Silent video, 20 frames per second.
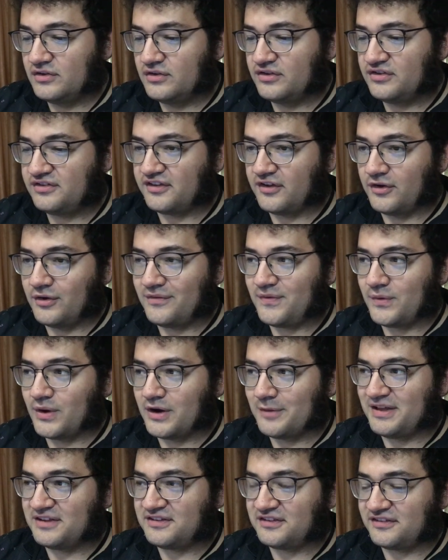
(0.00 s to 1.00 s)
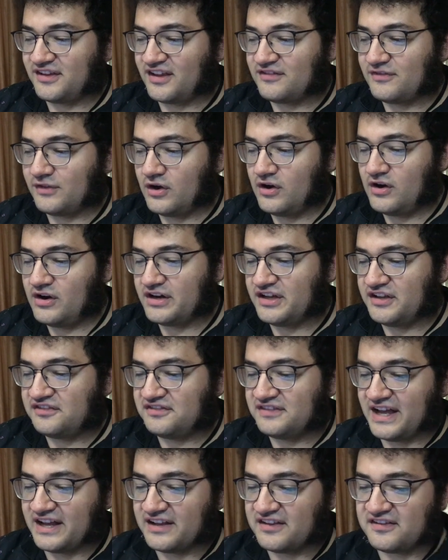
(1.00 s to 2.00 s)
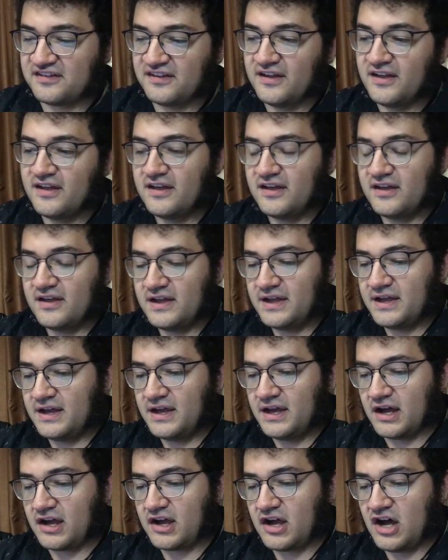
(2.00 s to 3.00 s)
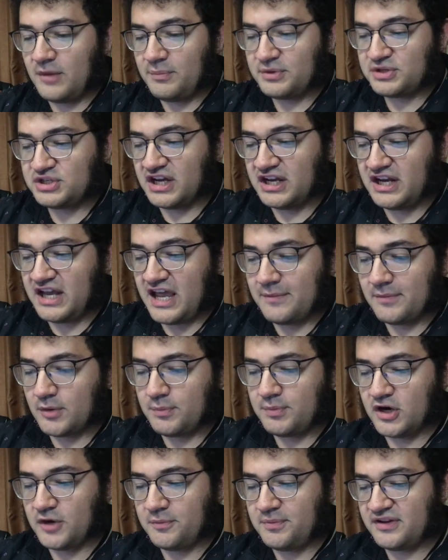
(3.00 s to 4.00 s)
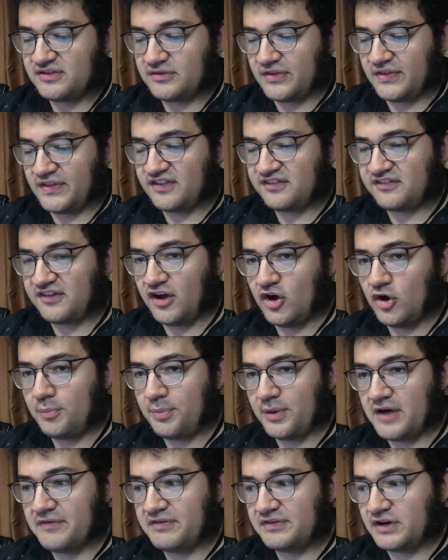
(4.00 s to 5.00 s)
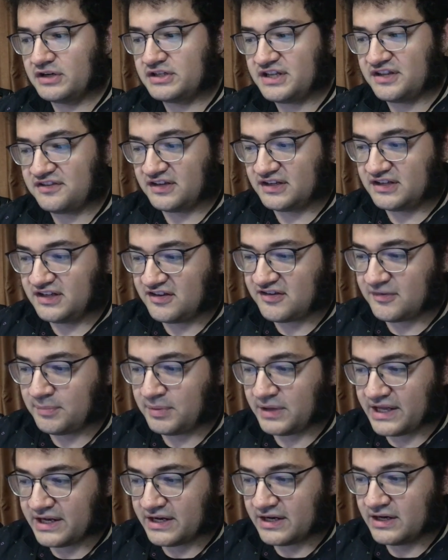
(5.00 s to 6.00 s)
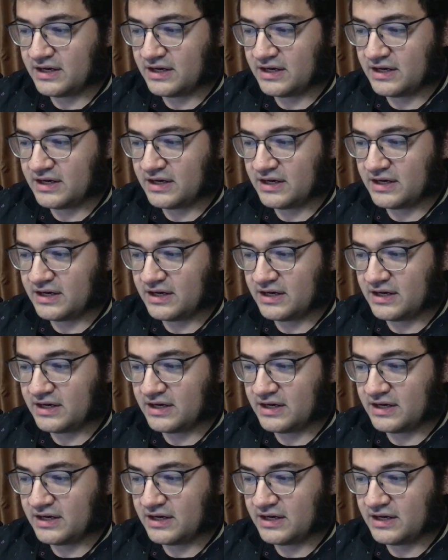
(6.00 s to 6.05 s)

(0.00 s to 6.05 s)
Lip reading: So if you want to be a successful artist, that's accomplishing an aim or purpose within the scope of an artistic discipline.